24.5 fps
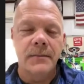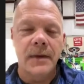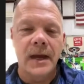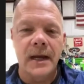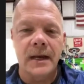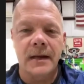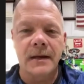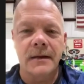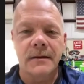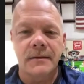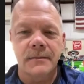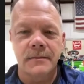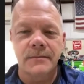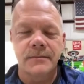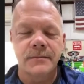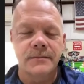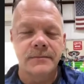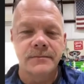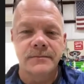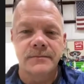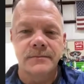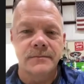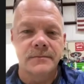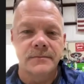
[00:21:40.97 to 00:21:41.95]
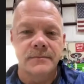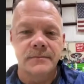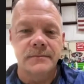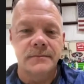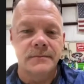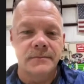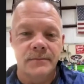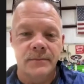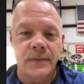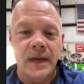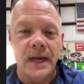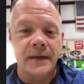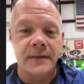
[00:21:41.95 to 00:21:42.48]
back
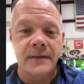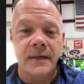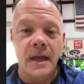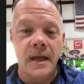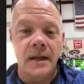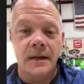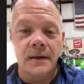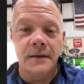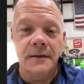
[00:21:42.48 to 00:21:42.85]
then.